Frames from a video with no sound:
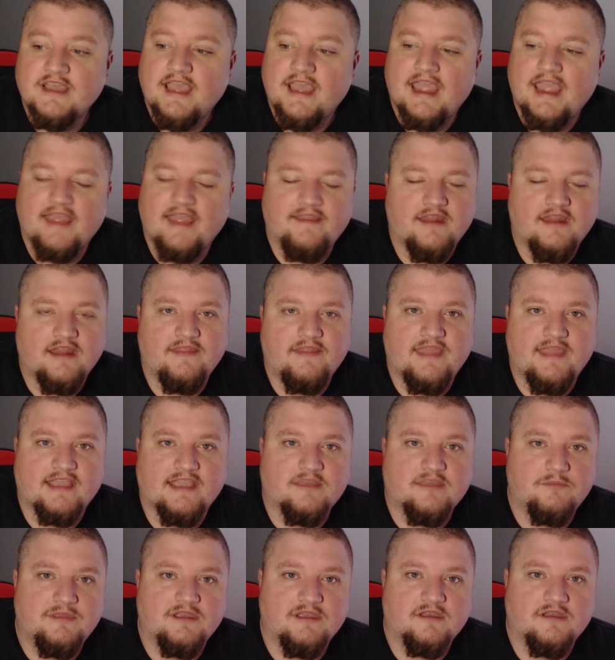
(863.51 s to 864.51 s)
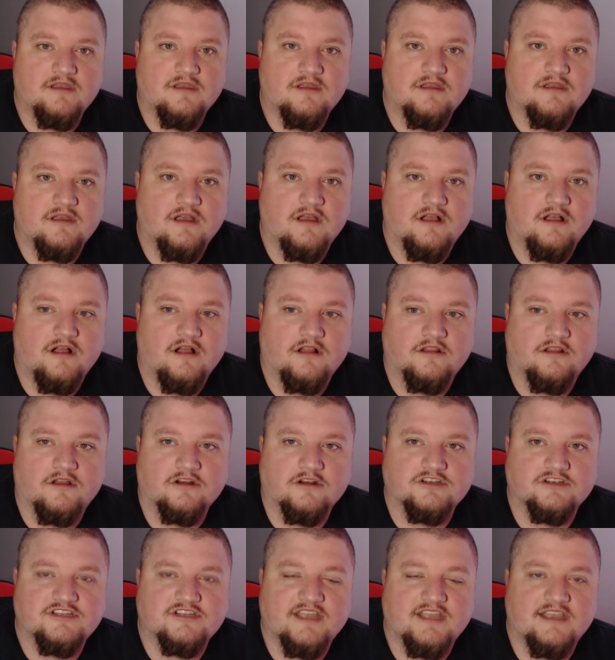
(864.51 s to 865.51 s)
and that could be a
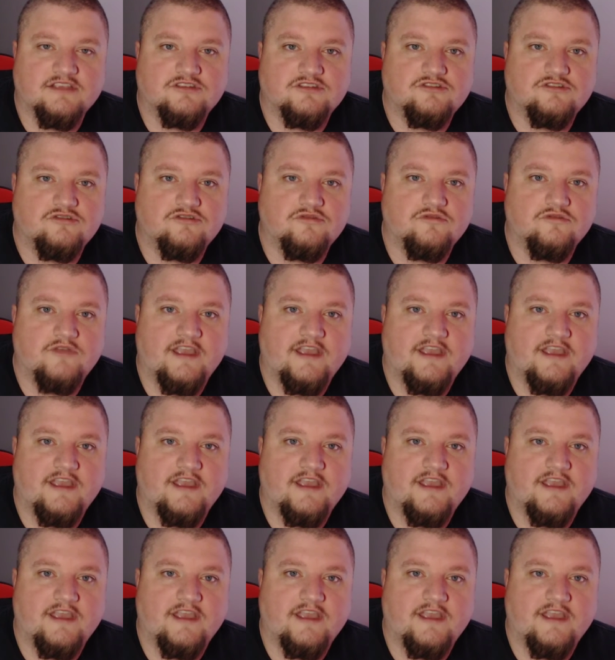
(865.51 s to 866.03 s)
large case to